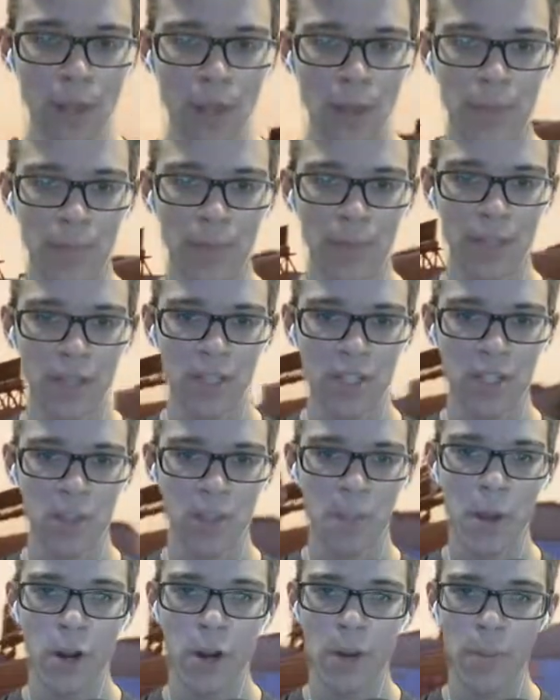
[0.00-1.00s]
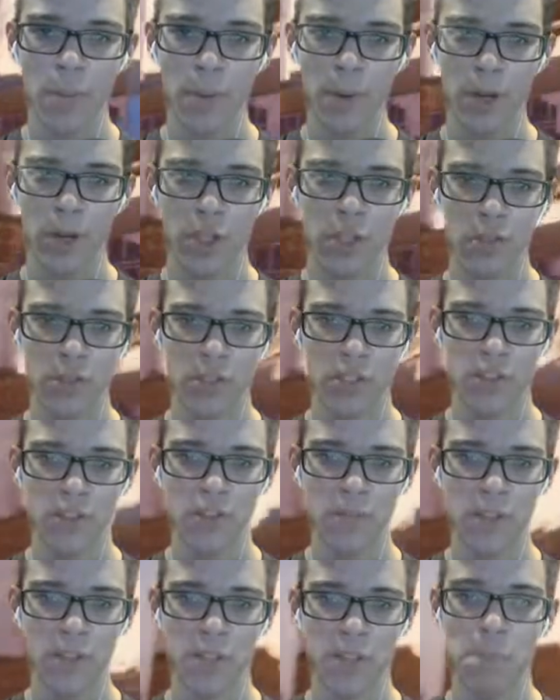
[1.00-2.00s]
Because the Spider Armor Mark II
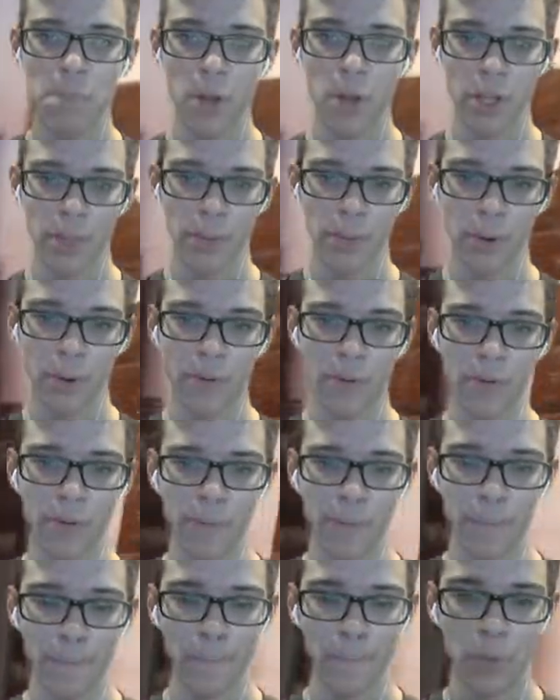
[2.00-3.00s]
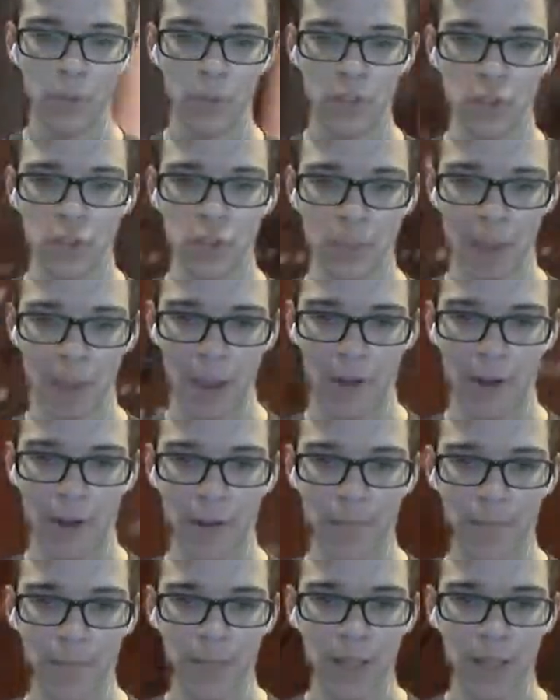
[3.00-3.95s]
suit is bulletproof with the suit power.